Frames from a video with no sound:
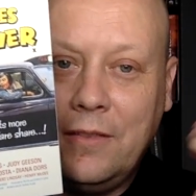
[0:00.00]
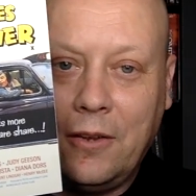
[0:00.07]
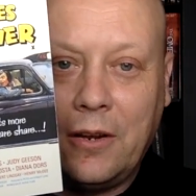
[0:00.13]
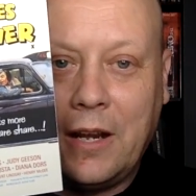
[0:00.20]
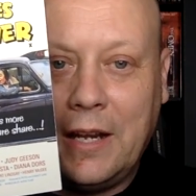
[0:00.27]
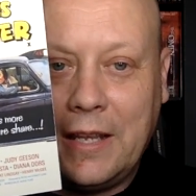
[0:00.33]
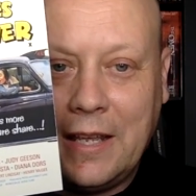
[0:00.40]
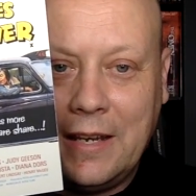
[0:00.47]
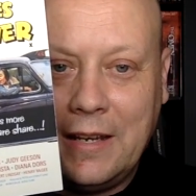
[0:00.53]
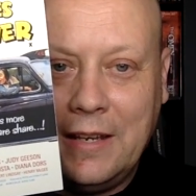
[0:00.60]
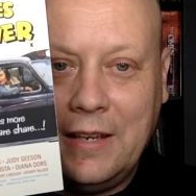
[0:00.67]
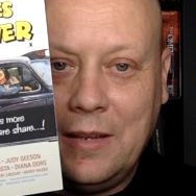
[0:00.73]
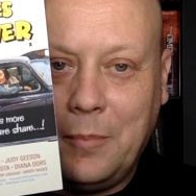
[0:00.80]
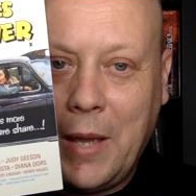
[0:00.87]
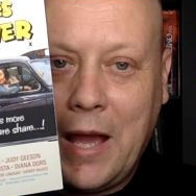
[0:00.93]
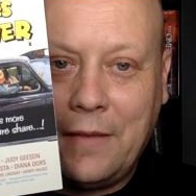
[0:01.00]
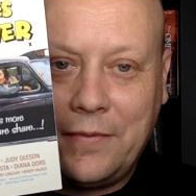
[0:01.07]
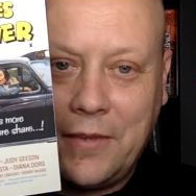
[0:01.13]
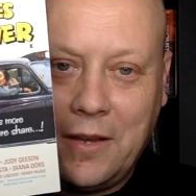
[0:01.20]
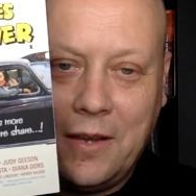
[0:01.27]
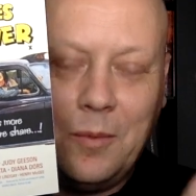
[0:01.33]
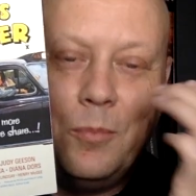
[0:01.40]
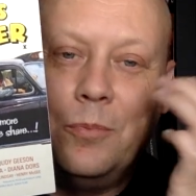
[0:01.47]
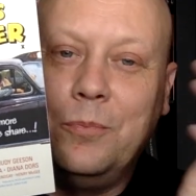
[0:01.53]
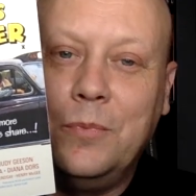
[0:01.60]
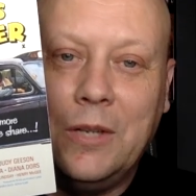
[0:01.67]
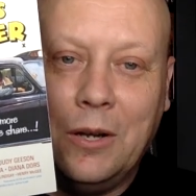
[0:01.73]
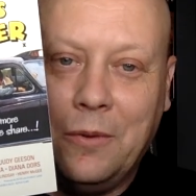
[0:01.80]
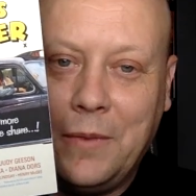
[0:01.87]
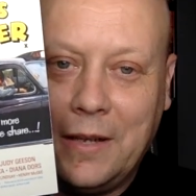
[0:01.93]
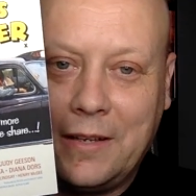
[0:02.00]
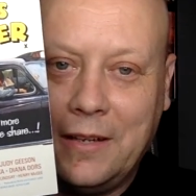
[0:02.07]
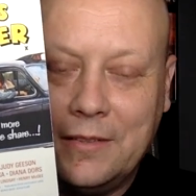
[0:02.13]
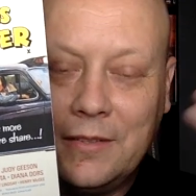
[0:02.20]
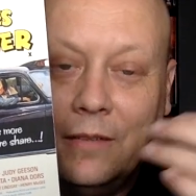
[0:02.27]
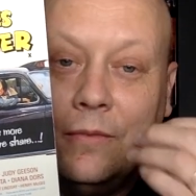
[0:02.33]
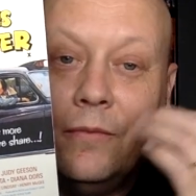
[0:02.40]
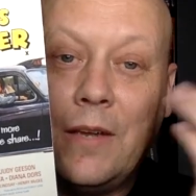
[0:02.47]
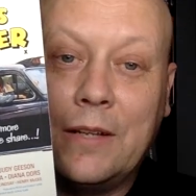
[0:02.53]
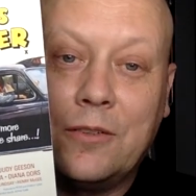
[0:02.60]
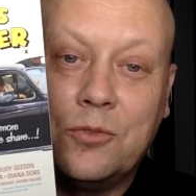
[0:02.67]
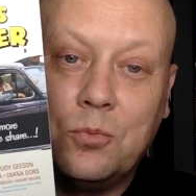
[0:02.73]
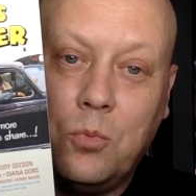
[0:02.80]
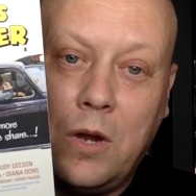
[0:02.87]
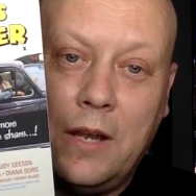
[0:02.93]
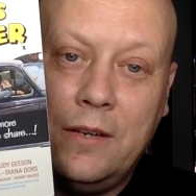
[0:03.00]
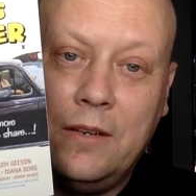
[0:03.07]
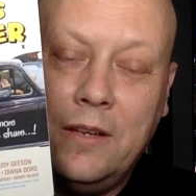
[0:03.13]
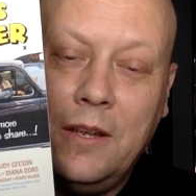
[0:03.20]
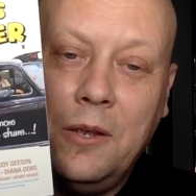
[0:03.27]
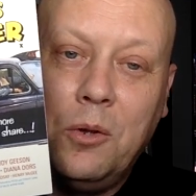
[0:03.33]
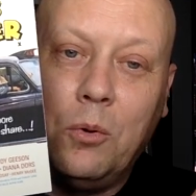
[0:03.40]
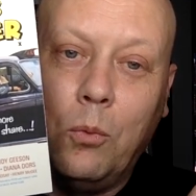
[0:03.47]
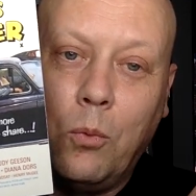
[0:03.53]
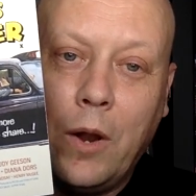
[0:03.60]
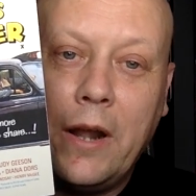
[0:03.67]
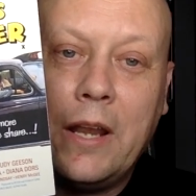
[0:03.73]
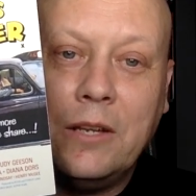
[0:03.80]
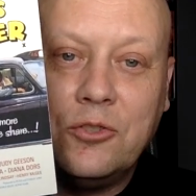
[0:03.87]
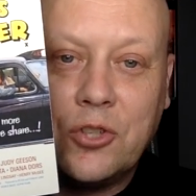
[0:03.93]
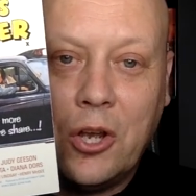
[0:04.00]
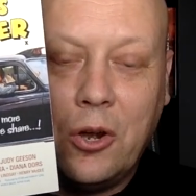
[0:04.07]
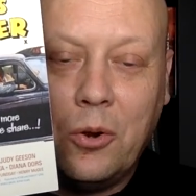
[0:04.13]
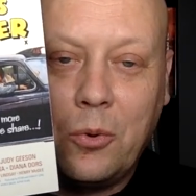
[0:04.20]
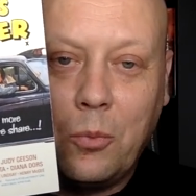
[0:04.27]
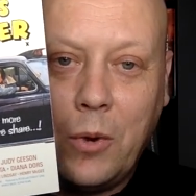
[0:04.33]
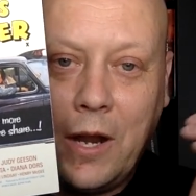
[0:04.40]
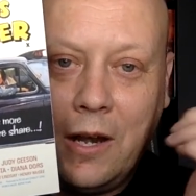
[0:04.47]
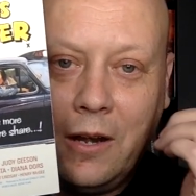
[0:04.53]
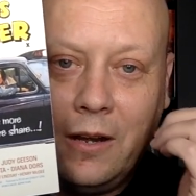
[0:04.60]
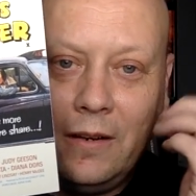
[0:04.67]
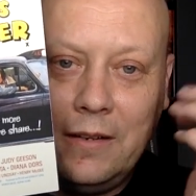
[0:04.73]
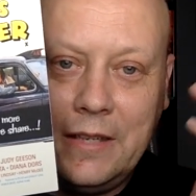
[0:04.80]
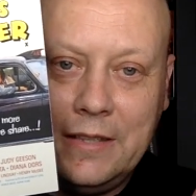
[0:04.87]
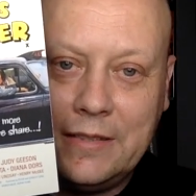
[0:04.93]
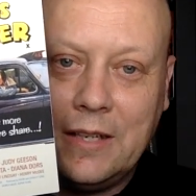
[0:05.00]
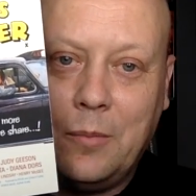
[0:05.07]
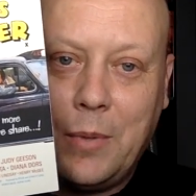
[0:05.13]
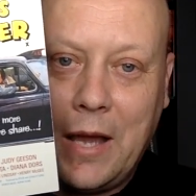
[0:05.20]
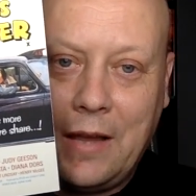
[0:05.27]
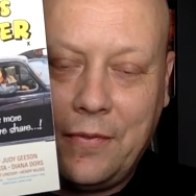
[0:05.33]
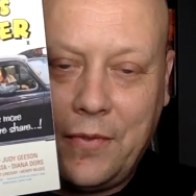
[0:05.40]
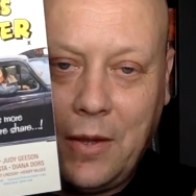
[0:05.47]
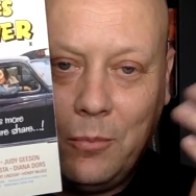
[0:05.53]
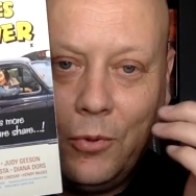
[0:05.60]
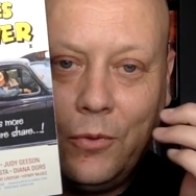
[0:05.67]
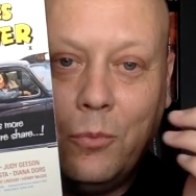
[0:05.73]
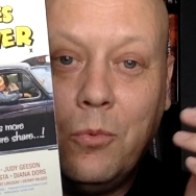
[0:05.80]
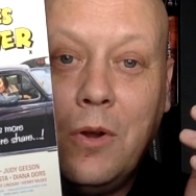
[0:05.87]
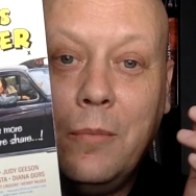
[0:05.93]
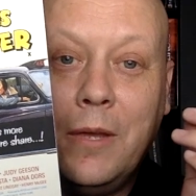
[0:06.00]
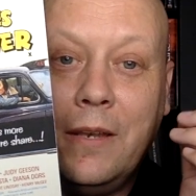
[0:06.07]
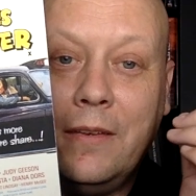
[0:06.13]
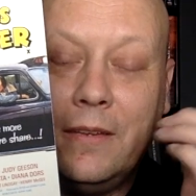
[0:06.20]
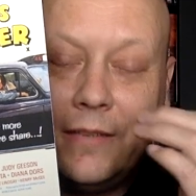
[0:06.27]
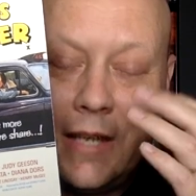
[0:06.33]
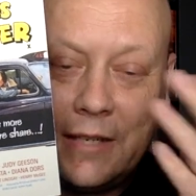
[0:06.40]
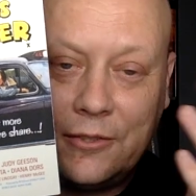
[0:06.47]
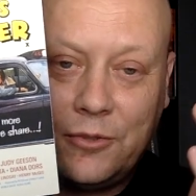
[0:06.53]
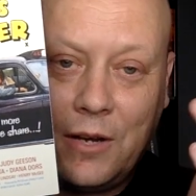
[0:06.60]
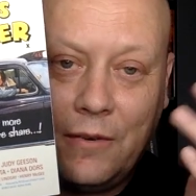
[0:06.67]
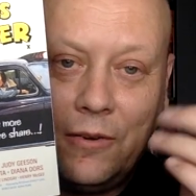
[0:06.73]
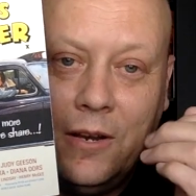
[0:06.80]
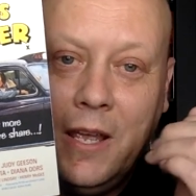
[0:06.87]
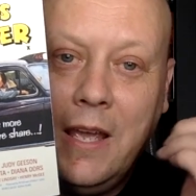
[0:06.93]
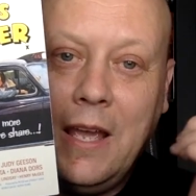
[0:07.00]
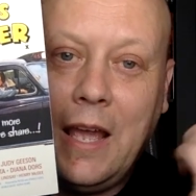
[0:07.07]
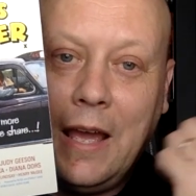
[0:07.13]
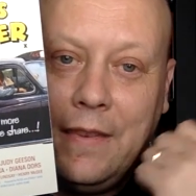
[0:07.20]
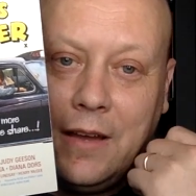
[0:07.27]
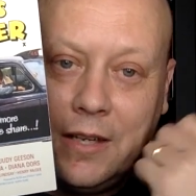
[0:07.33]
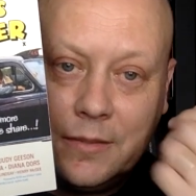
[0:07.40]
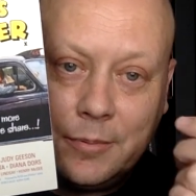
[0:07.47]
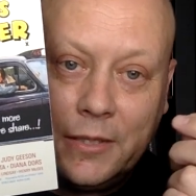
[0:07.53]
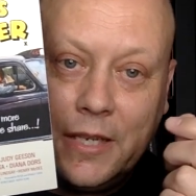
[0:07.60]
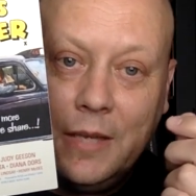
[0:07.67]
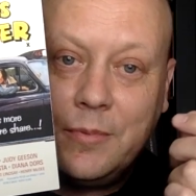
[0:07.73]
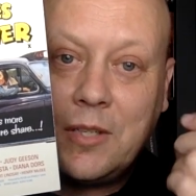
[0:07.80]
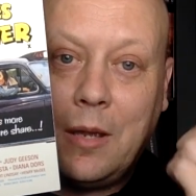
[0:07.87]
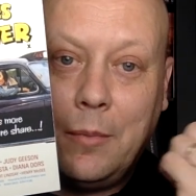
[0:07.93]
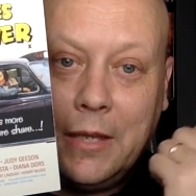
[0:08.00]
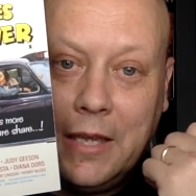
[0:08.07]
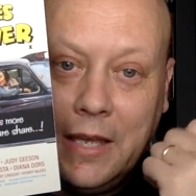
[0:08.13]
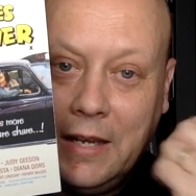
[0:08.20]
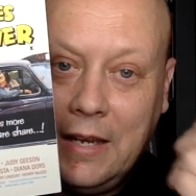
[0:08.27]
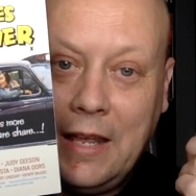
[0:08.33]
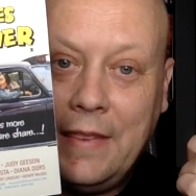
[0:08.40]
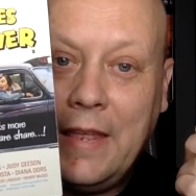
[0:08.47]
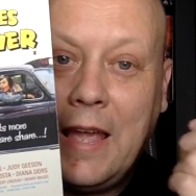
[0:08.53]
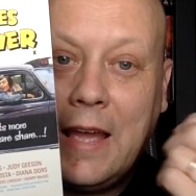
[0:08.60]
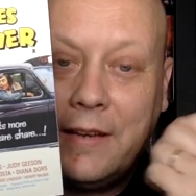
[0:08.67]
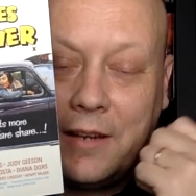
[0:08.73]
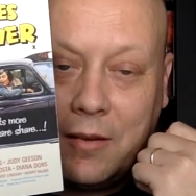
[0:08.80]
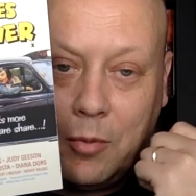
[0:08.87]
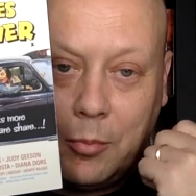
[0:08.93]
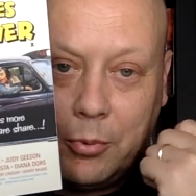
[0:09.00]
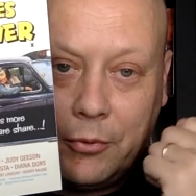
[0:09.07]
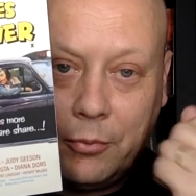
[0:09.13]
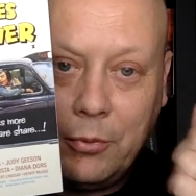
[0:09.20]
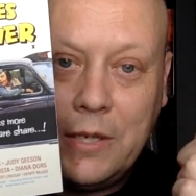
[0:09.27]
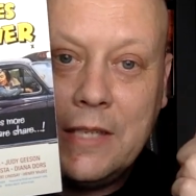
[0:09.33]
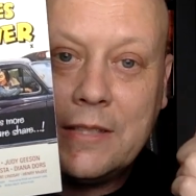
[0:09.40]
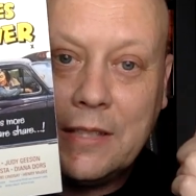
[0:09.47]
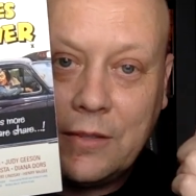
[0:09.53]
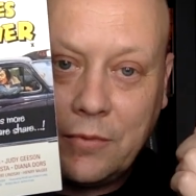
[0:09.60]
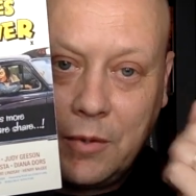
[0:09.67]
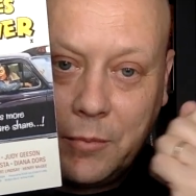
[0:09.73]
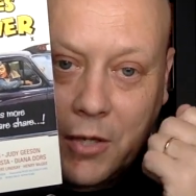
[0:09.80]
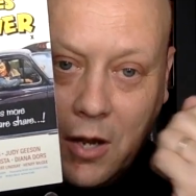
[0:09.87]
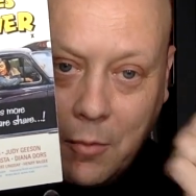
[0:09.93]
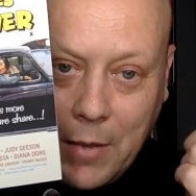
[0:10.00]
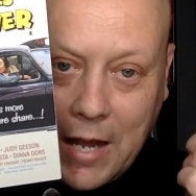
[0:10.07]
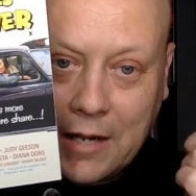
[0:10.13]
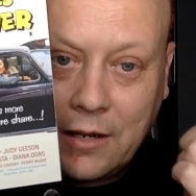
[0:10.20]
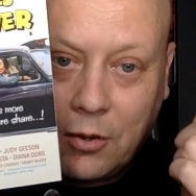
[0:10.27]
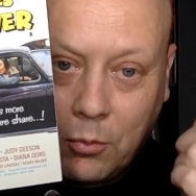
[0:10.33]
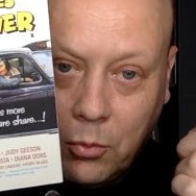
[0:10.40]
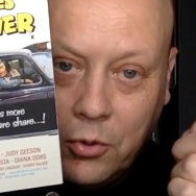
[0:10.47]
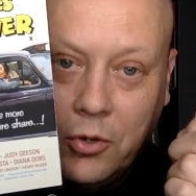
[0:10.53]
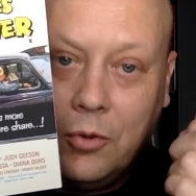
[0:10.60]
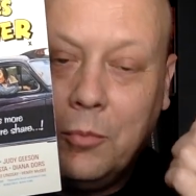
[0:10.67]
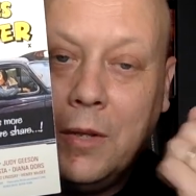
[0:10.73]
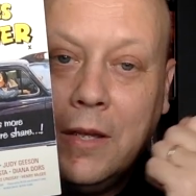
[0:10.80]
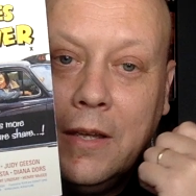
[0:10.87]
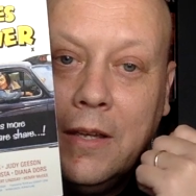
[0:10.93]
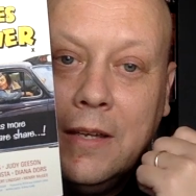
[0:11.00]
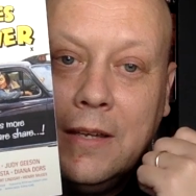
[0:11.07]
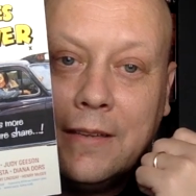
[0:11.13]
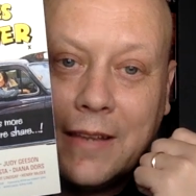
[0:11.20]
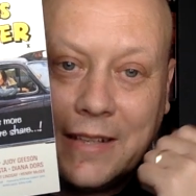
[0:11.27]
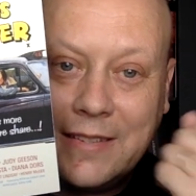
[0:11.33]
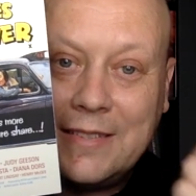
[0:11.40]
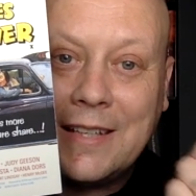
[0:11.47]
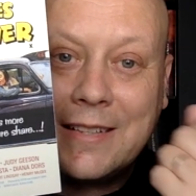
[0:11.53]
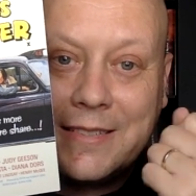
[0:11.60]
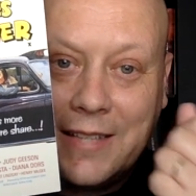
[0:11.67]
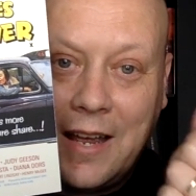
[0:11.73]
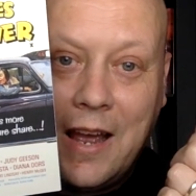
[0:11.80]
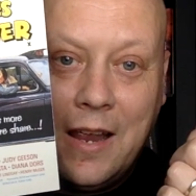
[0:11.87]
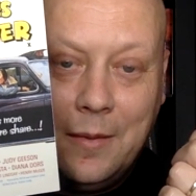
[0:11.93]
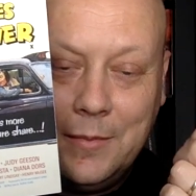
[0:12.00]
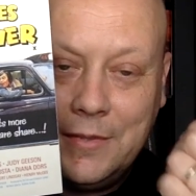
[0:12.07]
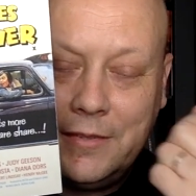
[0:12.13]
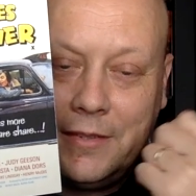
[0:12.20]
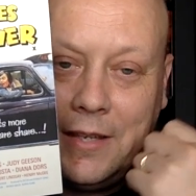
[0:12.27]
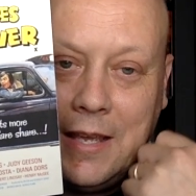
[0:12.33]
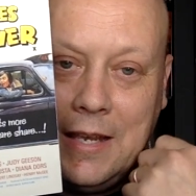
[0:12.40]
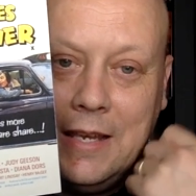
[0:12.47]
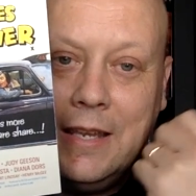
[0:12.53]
They're going to get in the bathtub, you know, that kind of stuff. In fact, there's one running joke where he's in a bathtub with a woman, the taxi driver, and the husband keeps coming in, and they had to come up with reasons for him to come back into the room like six times.